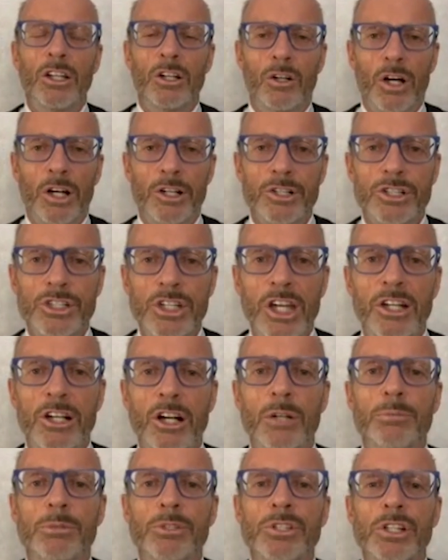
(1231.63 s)
understand
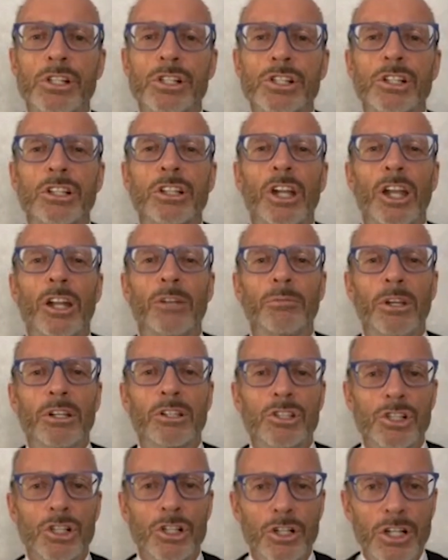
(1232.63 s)
our position and make
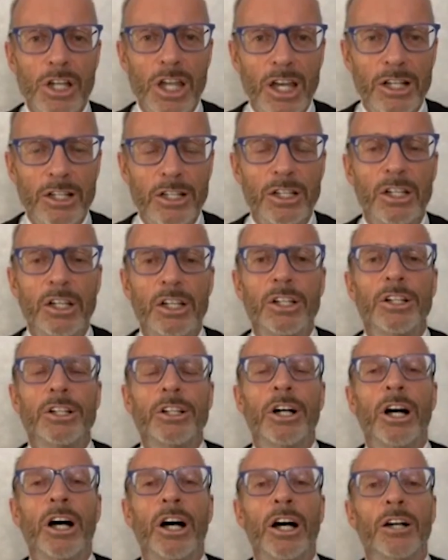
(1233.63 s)
sure he had,
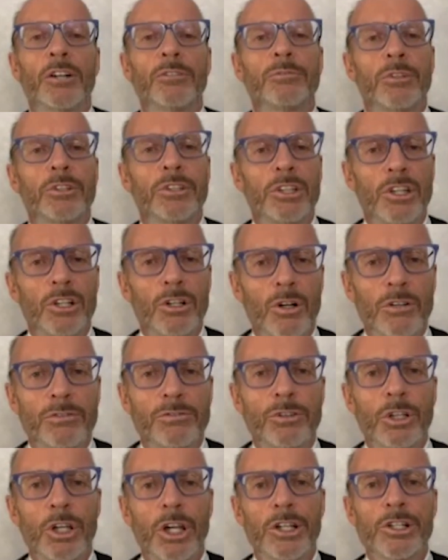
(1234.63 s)
a
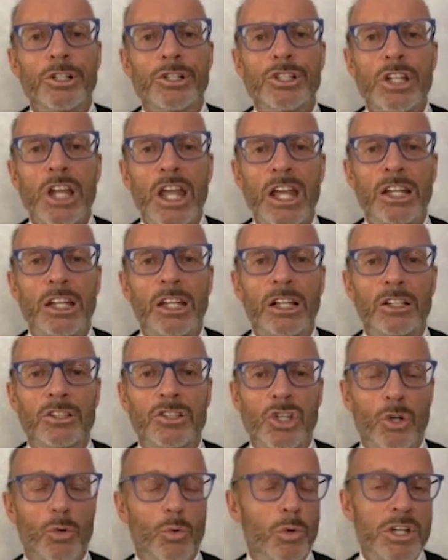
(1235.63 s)
full understanding. And
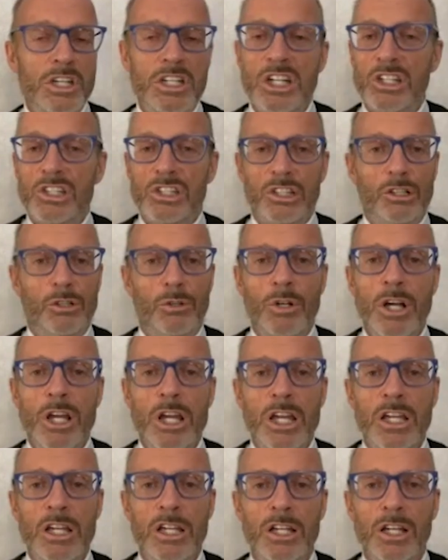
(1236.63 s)
so we
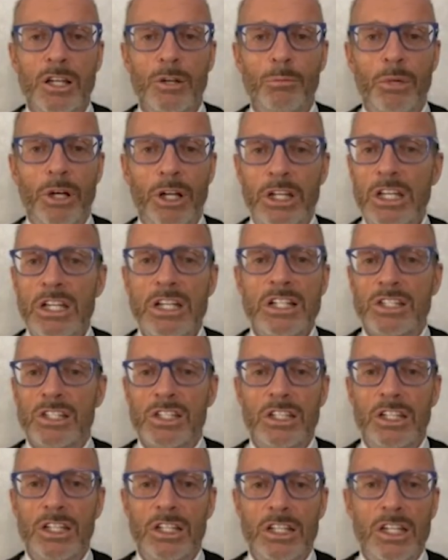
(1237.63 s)
disagree, but
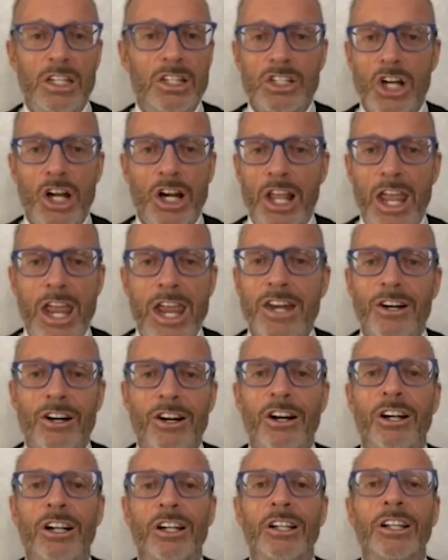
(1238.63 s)
he's not a hater.
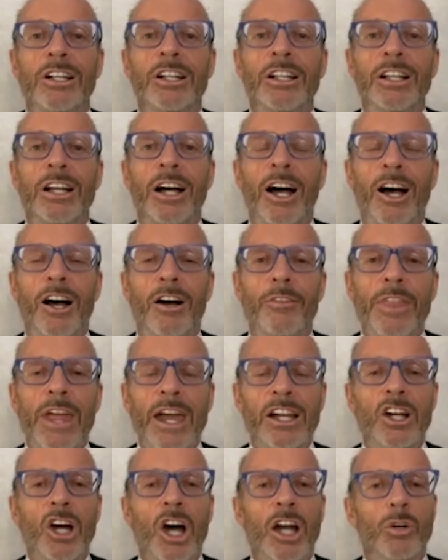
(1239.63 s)

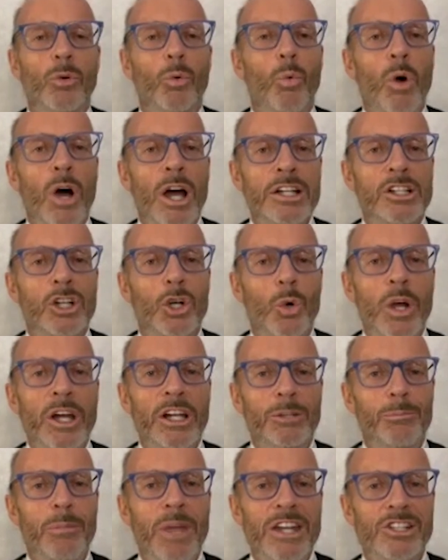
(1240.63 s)
That got one
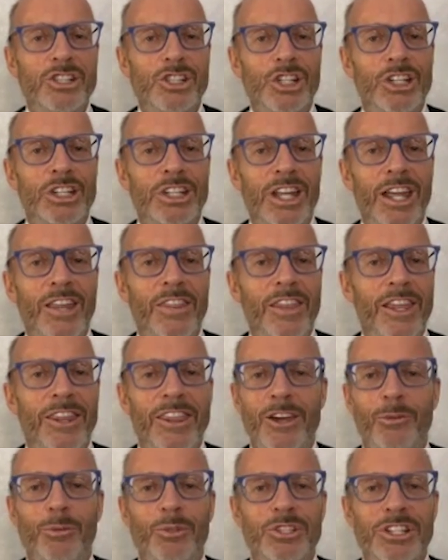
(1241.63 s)
quick mention, and then
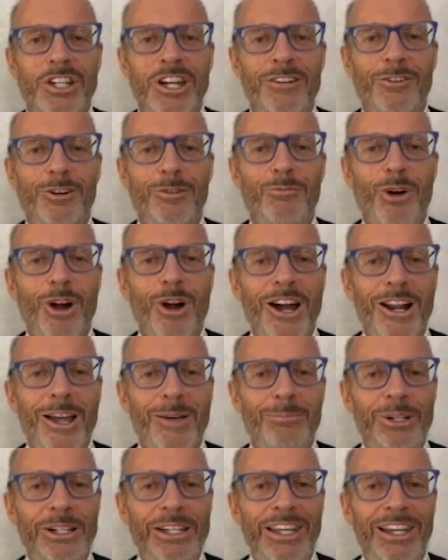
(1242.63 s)
that was never brought
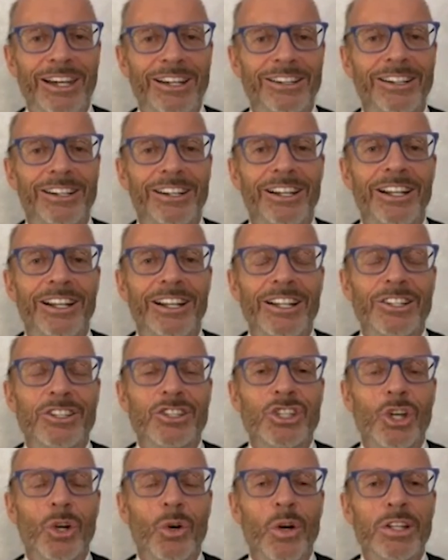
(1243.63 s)
up again.
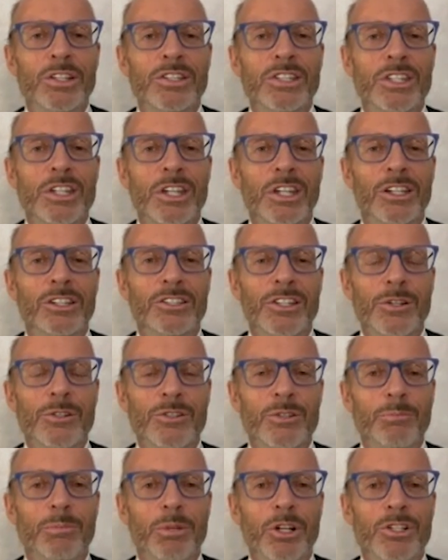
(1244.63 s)
So it's because
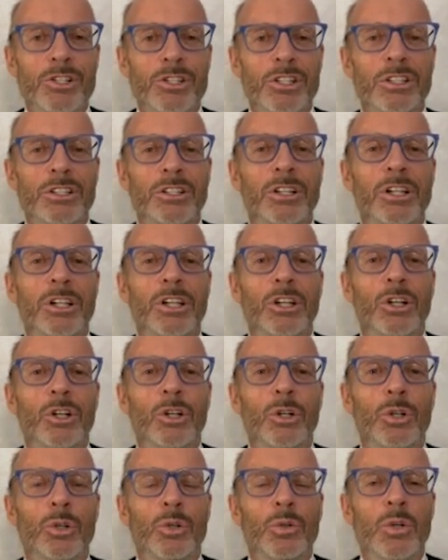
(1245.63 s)
there's a person
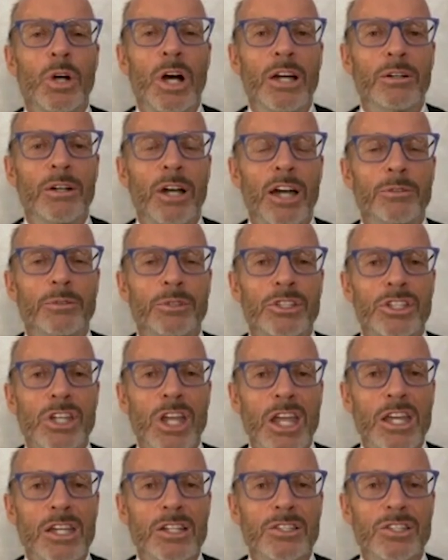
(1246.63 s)
who I would
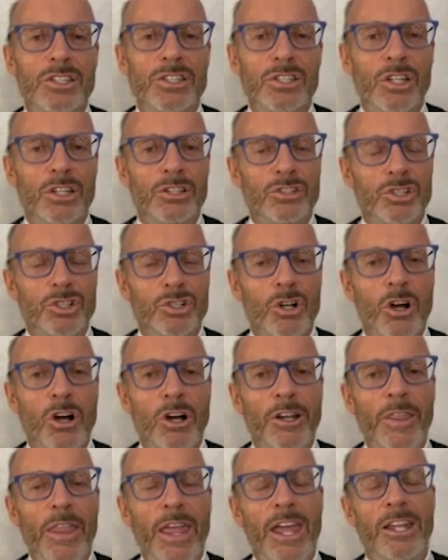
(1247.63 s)
say is
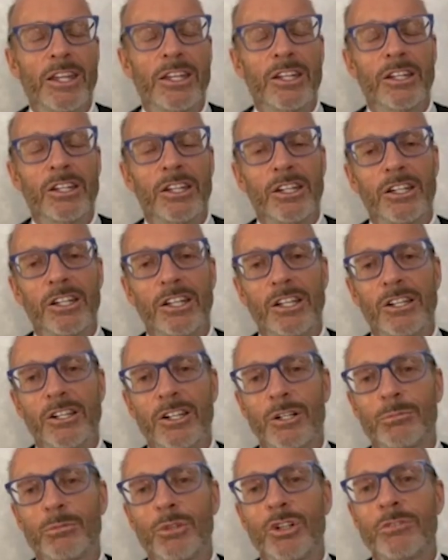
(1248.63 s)
strong in that in
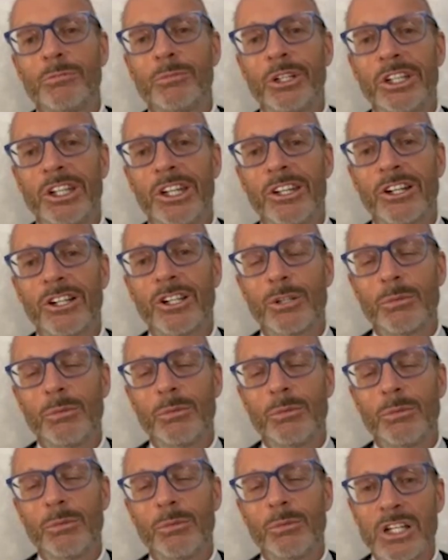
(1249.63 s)
their movement and in their
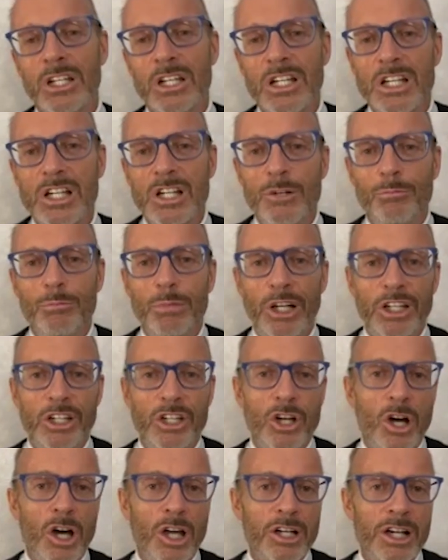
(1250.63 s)
community, but
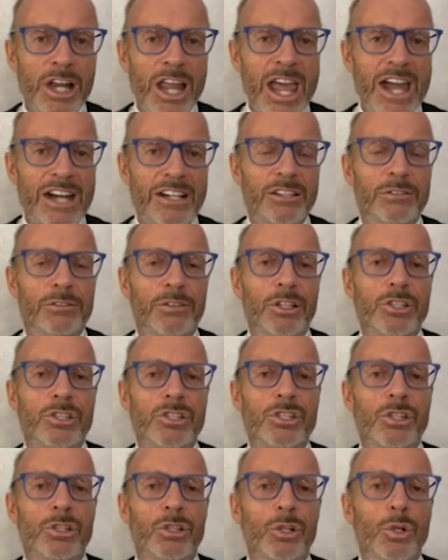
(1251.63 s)
not an
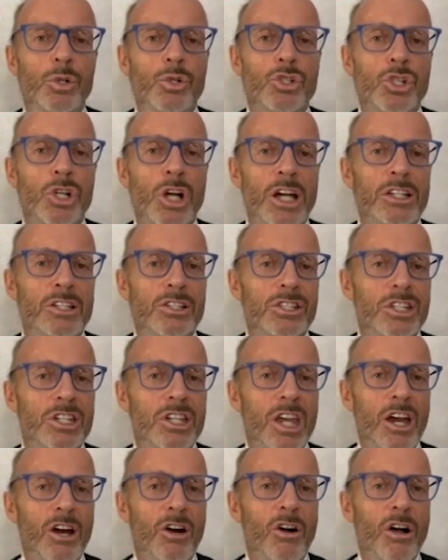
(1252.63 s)
activist who's trying to
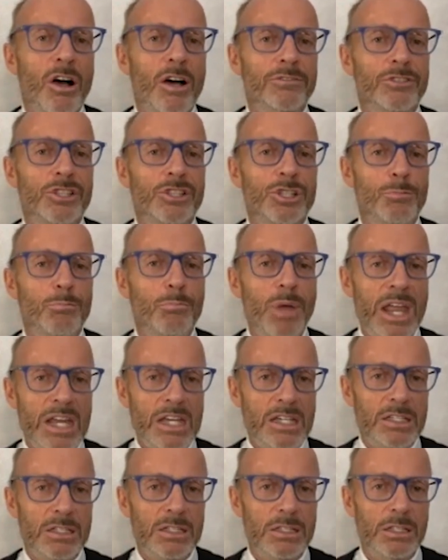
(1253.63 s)
scare off
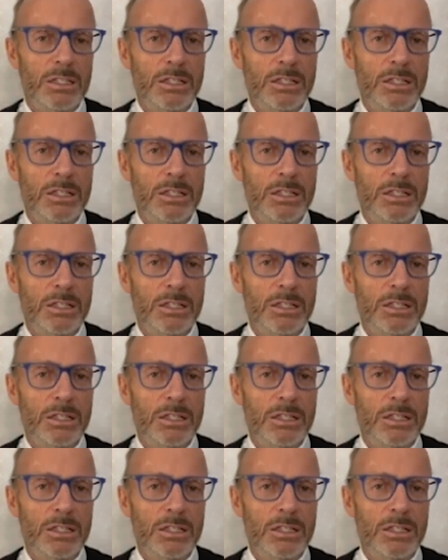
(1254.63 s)
debate